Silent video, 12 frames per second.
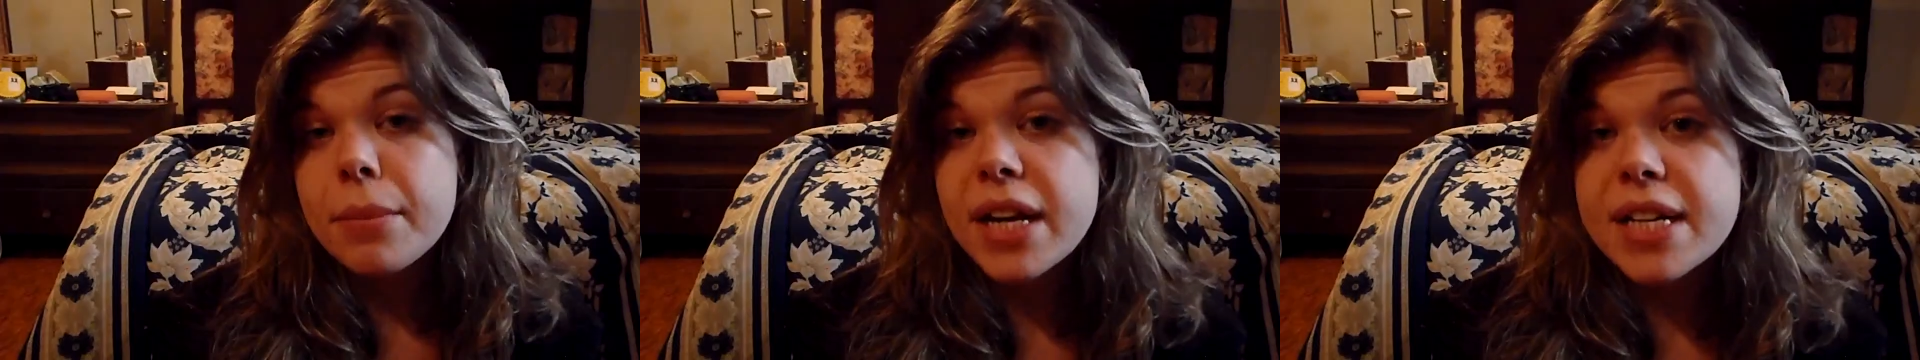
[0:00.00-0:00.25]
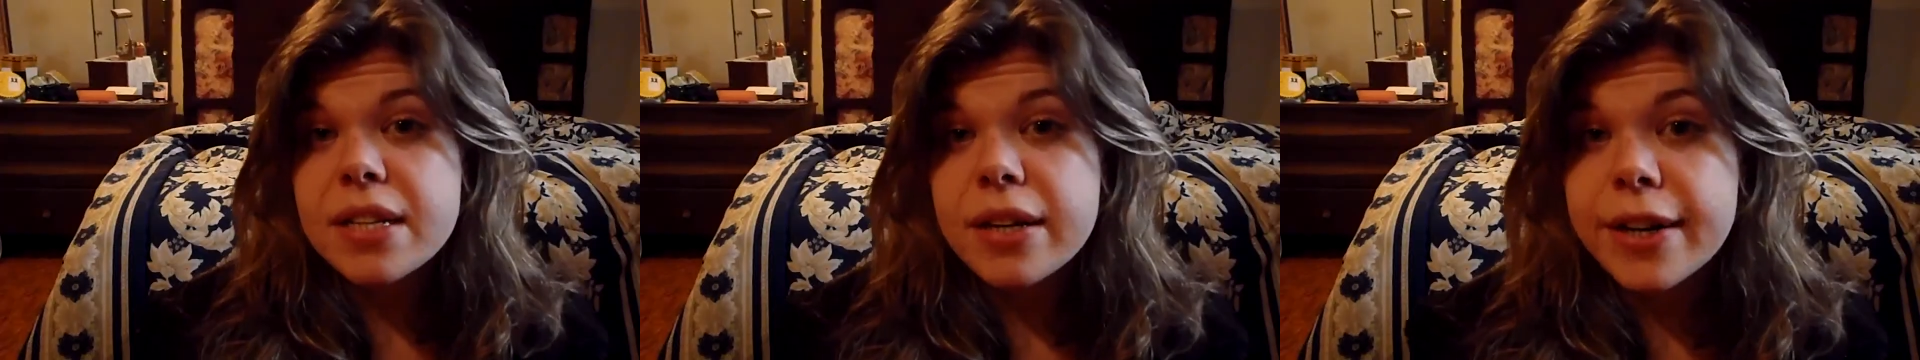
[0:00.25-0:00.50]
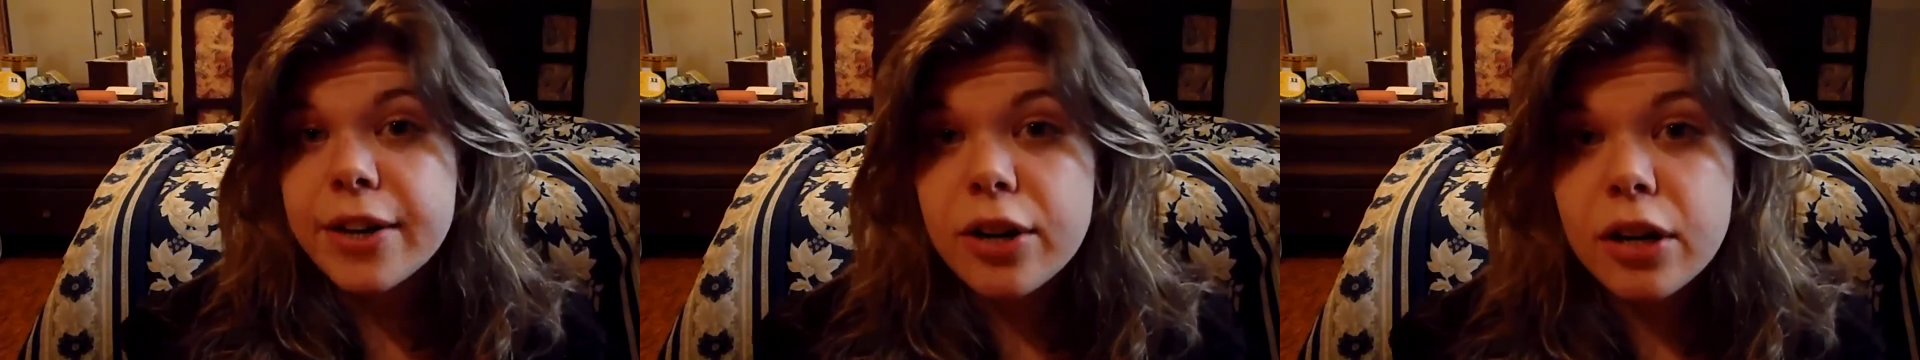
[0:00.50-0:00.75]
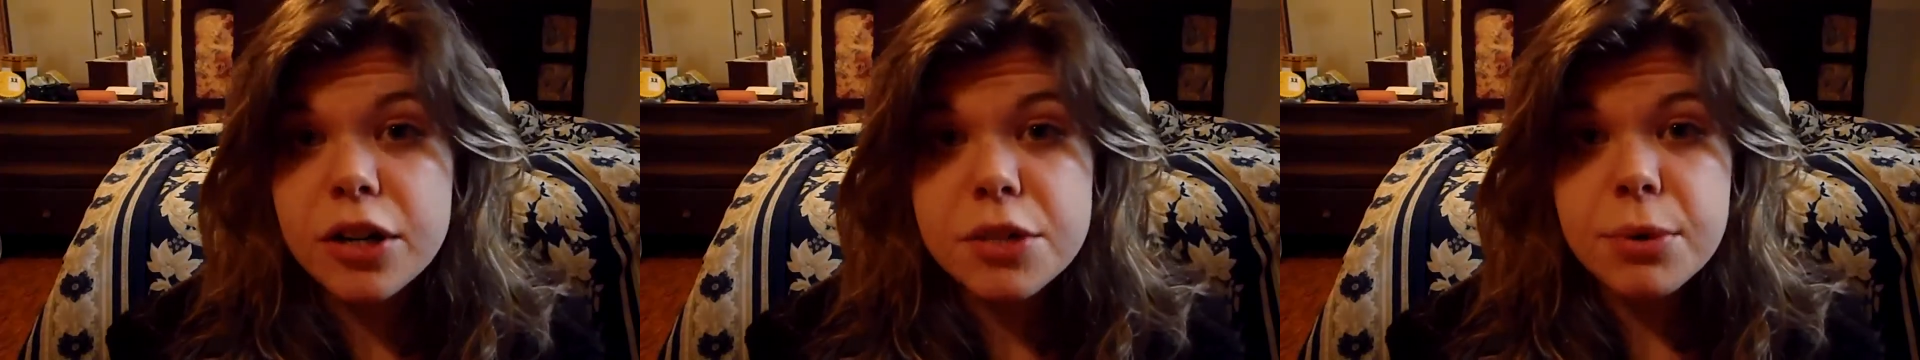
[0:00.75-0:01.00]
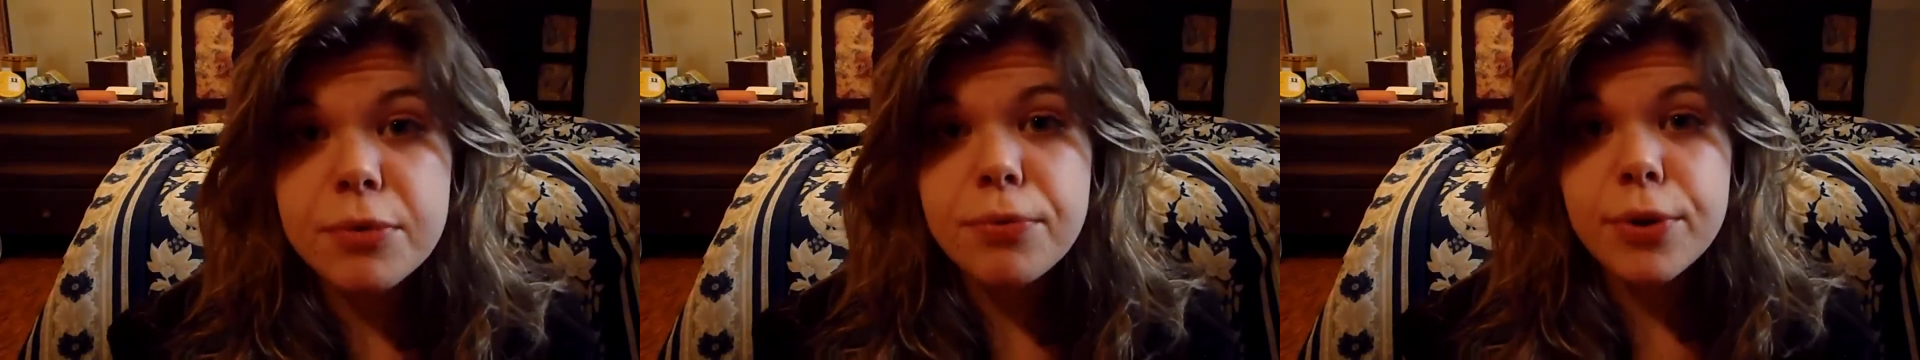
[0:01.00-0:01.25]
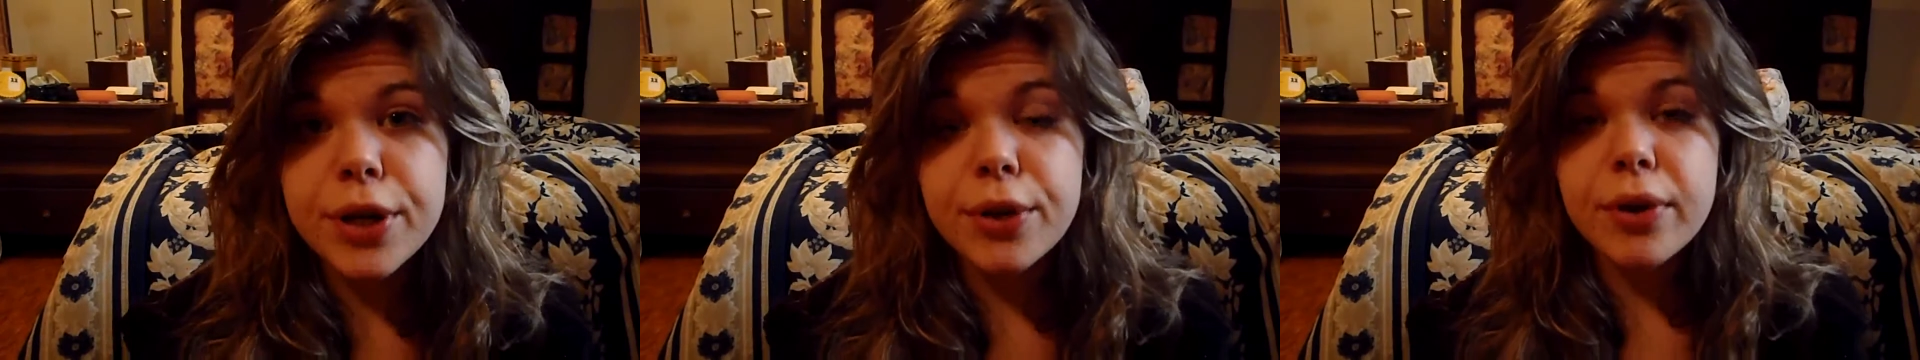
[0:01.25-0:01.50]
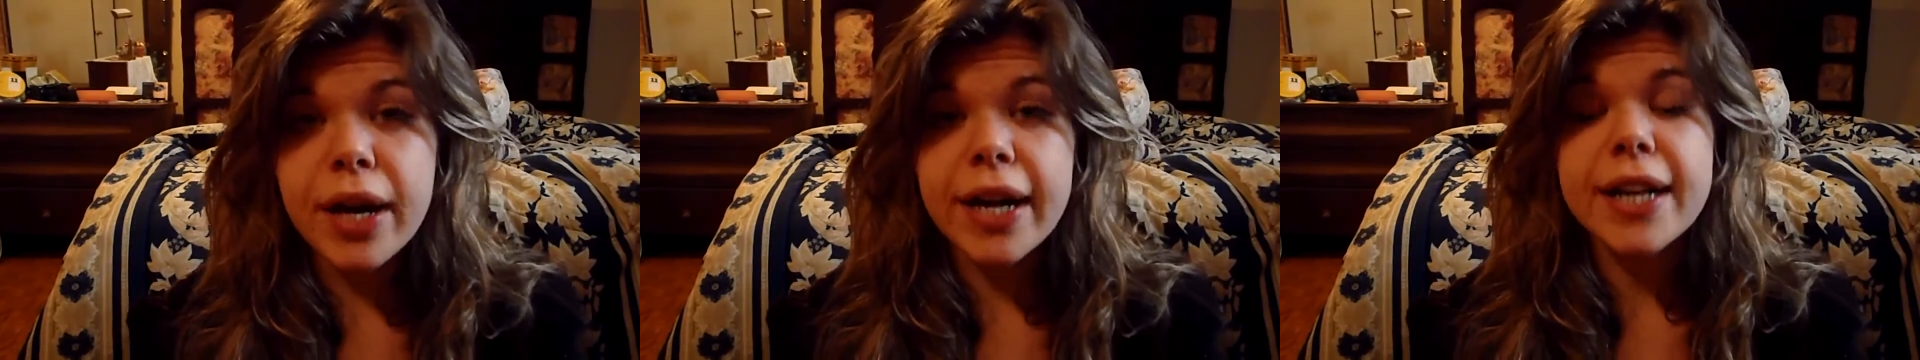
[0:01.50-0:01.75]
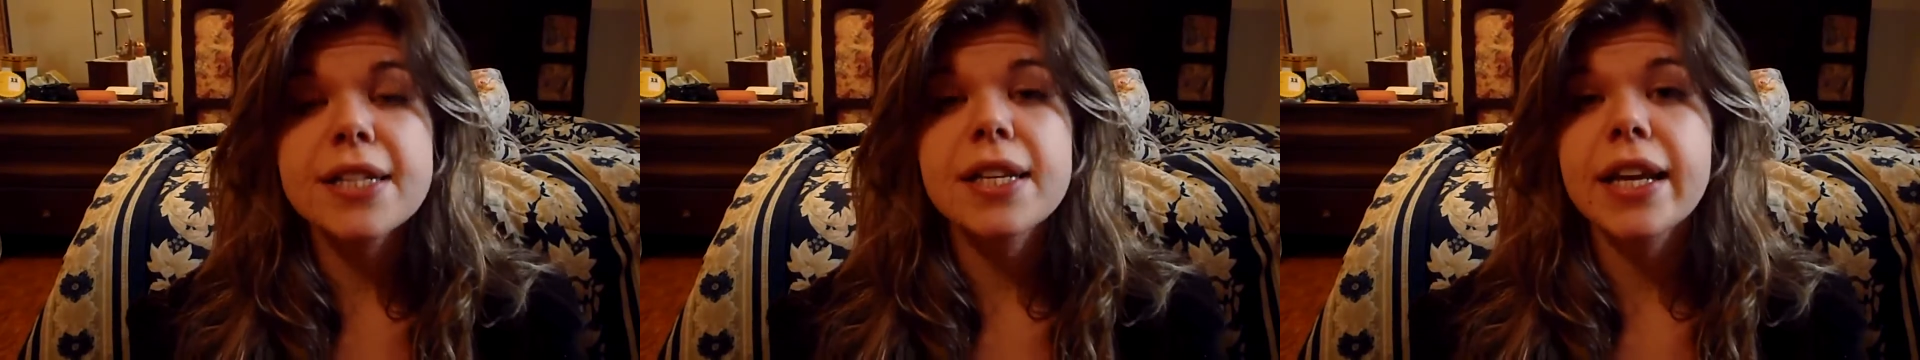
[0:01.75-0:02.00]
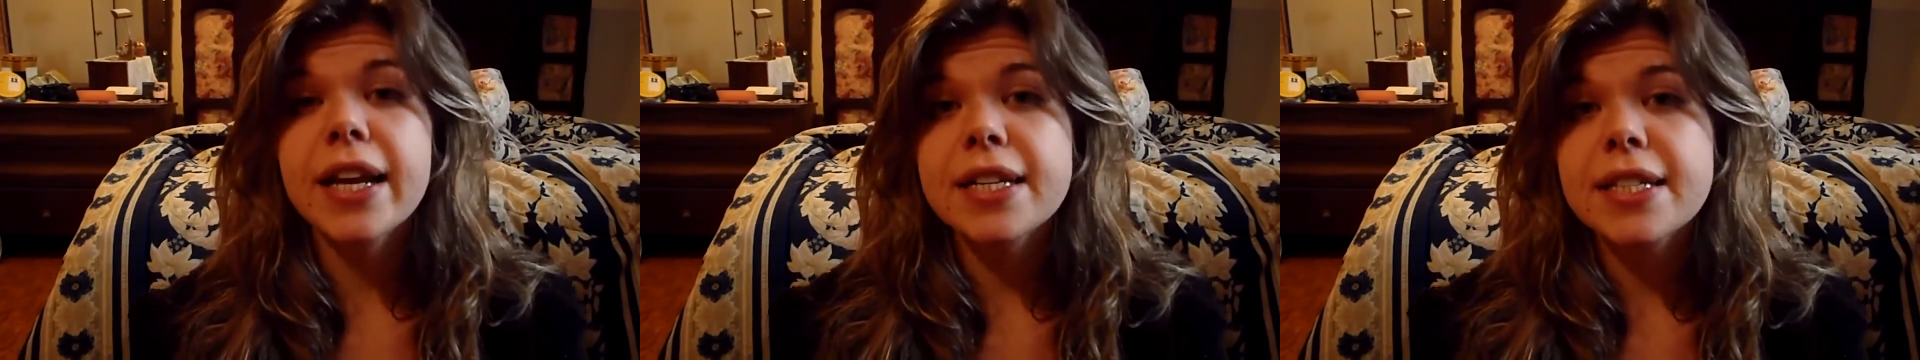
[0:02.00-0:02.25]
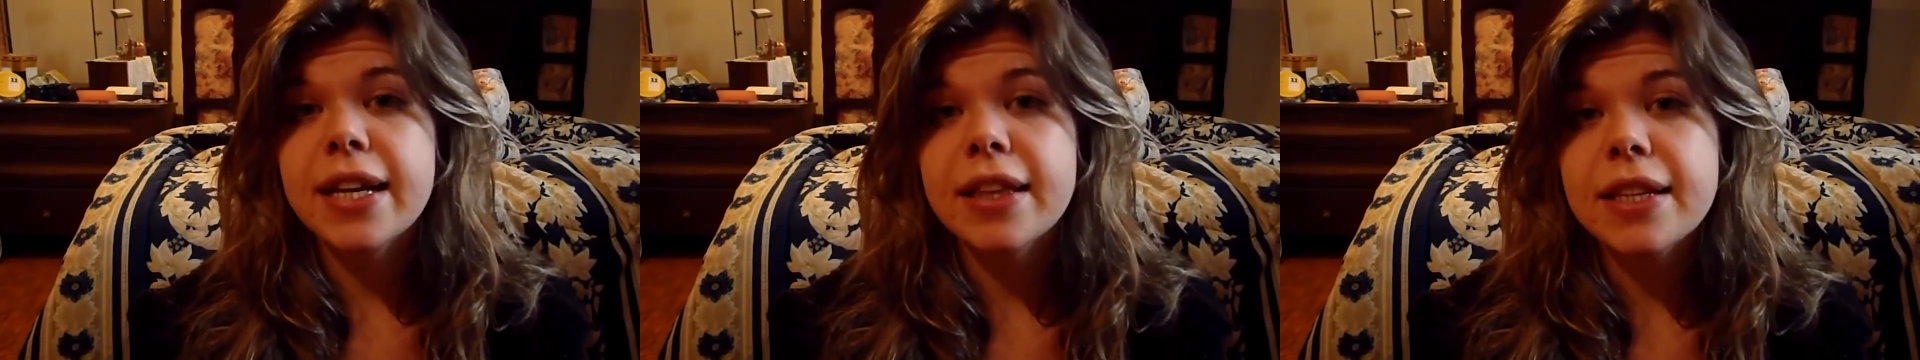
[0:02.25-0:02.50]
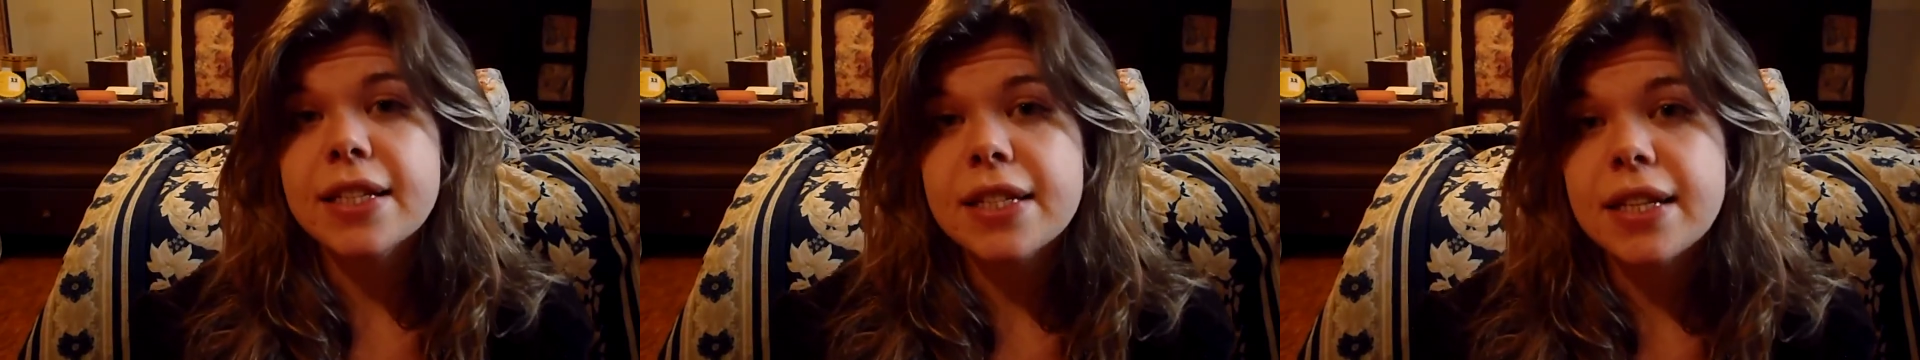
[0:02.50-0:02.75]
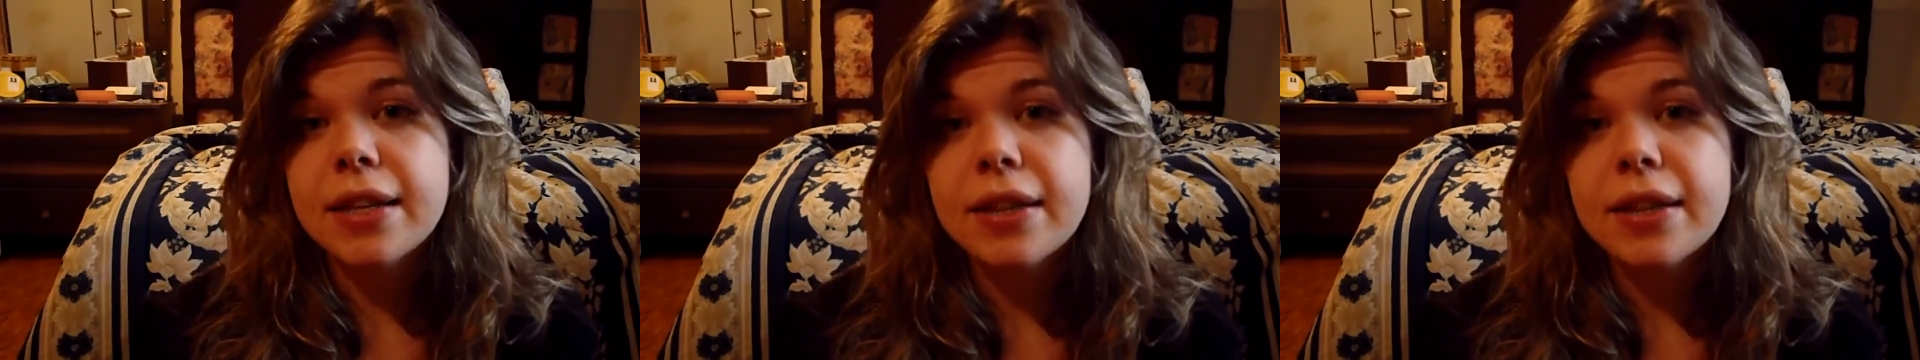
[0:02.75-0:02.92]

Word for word: But as an encouragement for you guys, like I said, this,